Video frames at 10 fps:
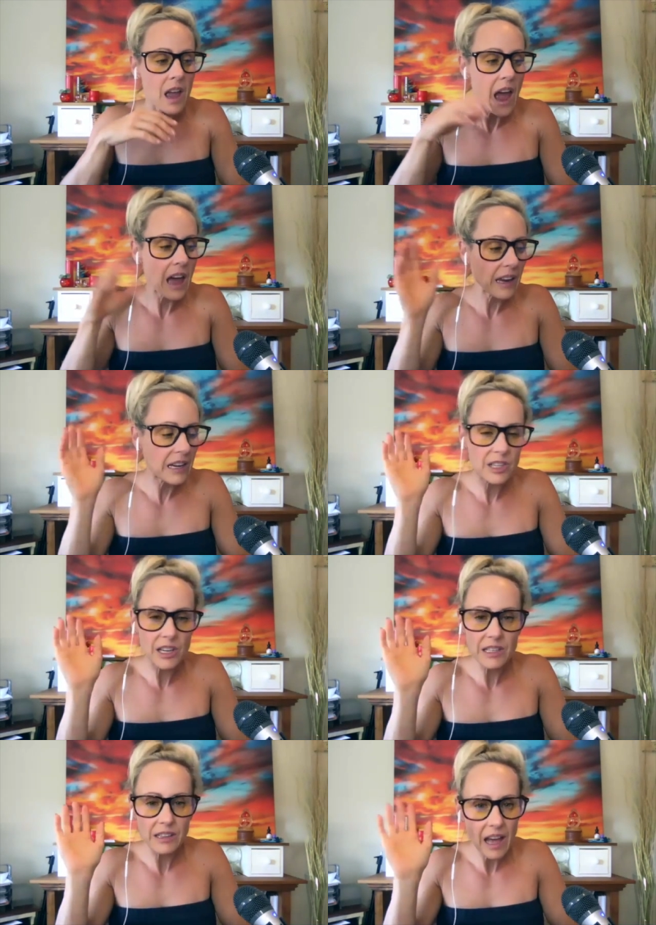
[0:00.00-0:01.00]
And I
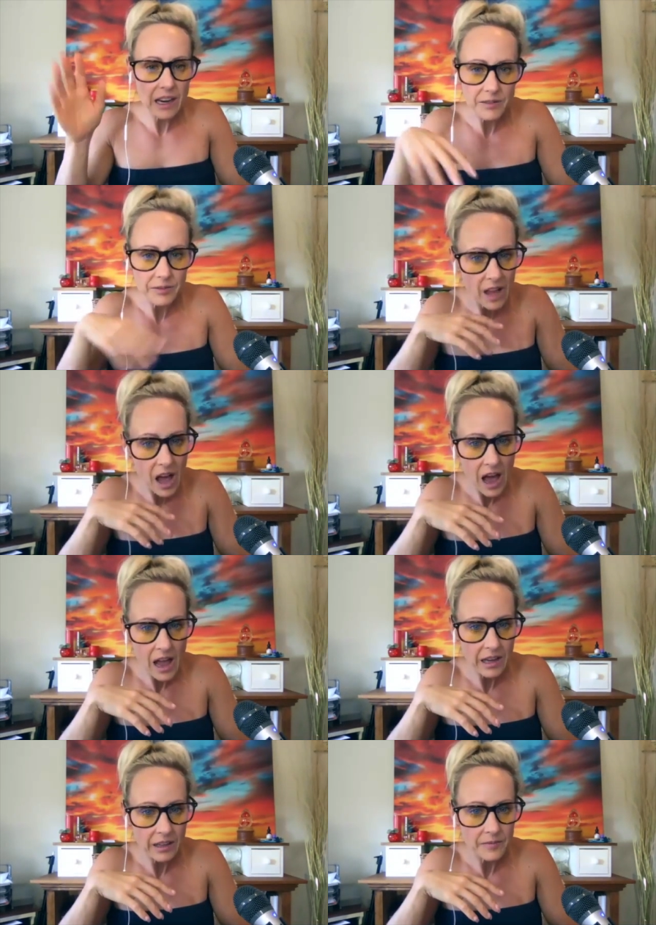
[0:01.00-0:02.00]
just let it
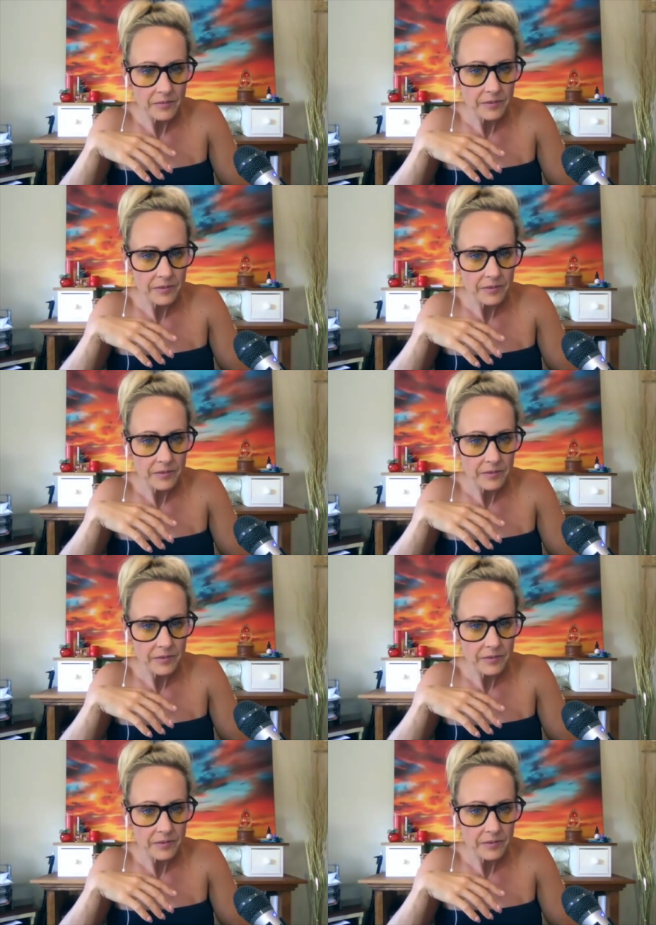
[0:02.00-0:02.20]
fly.